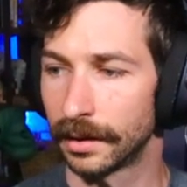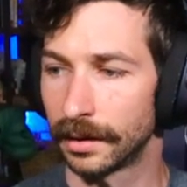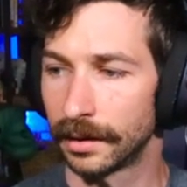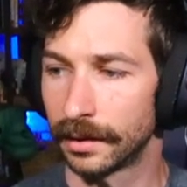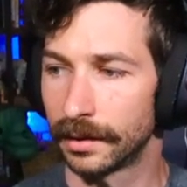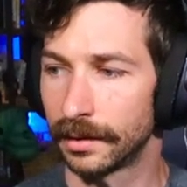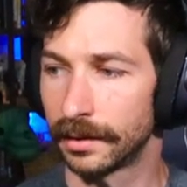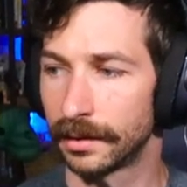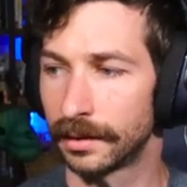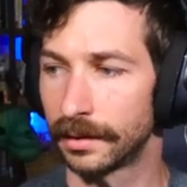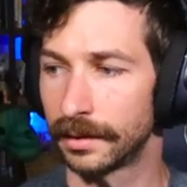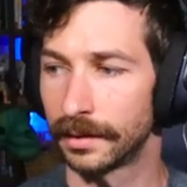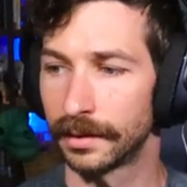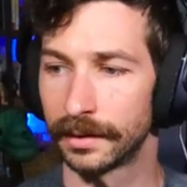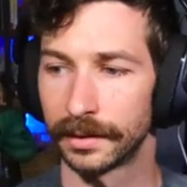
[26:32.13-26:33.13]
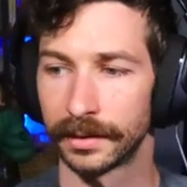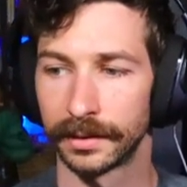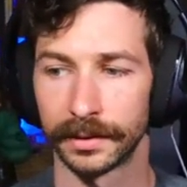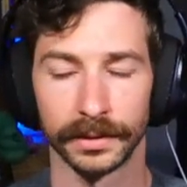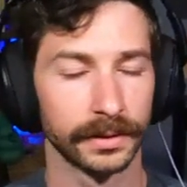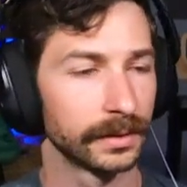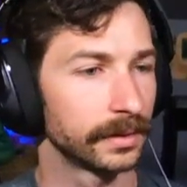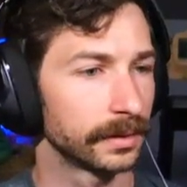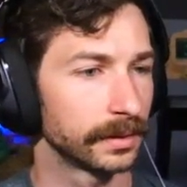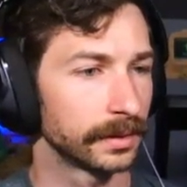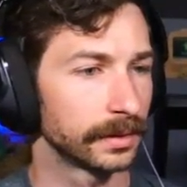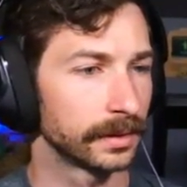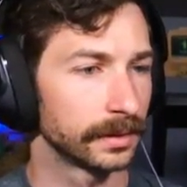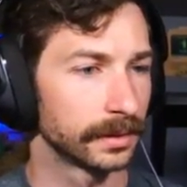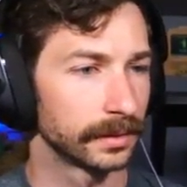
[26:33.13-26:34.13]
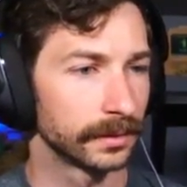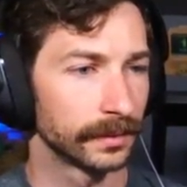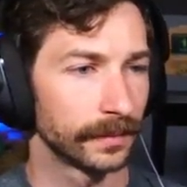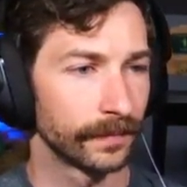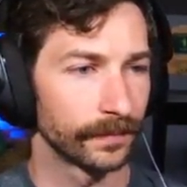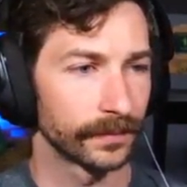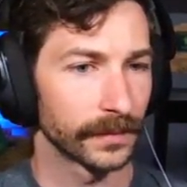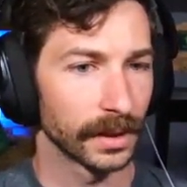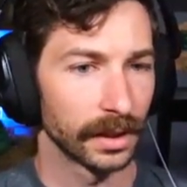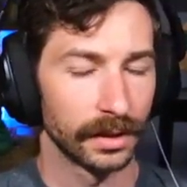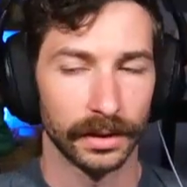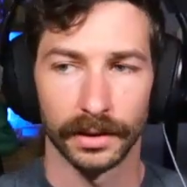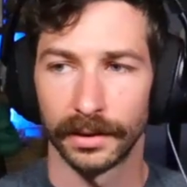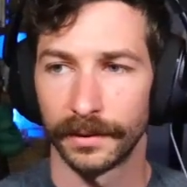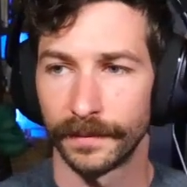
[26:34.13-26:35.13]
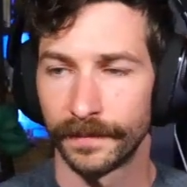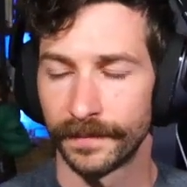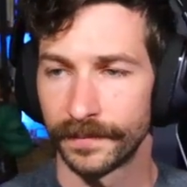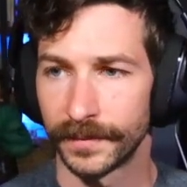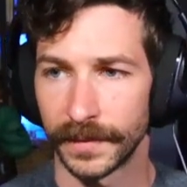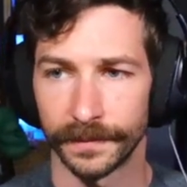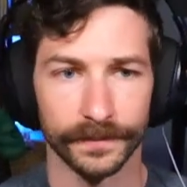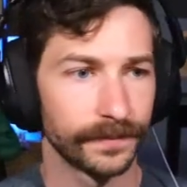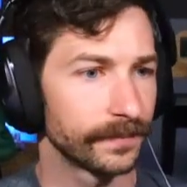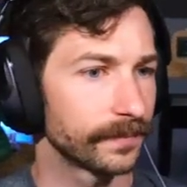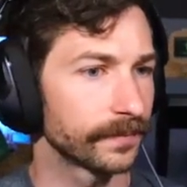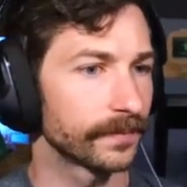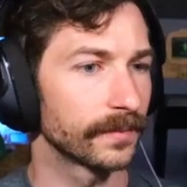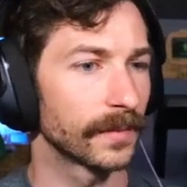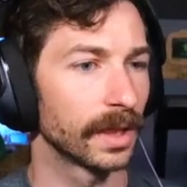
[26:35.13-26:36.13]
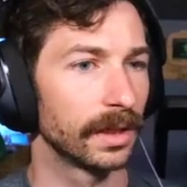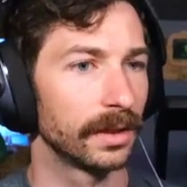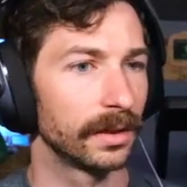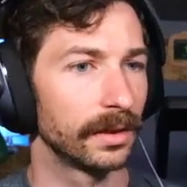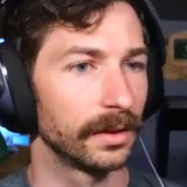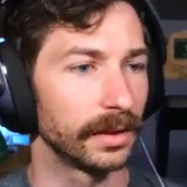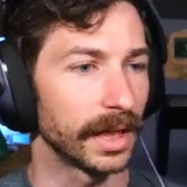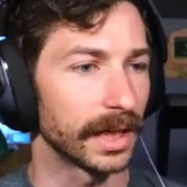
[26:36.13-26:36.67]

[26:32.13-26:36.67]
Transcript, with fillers: turn yeah, but can down. I do individual people? Yes. Can you do individual? Yeah,